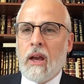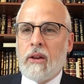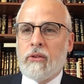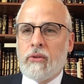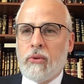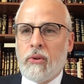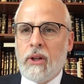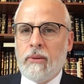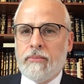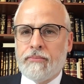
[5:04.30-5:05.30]
at a
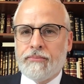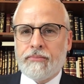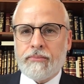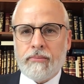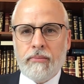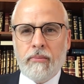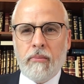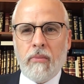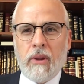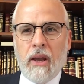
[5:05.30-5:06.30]
story,
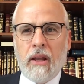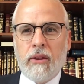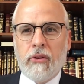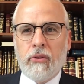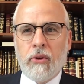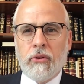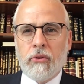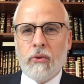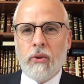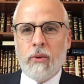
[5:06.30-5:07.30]
a
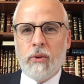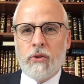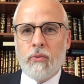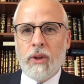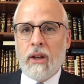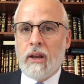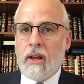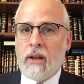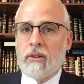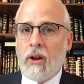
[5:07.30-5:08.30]
story which we
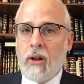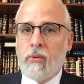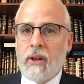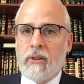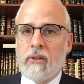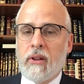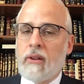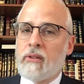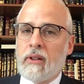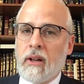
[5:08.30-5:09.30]
connect always to
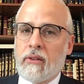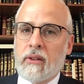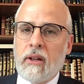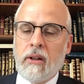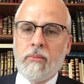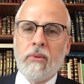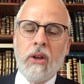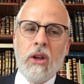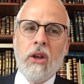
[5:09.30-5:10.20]
the sinas chinam,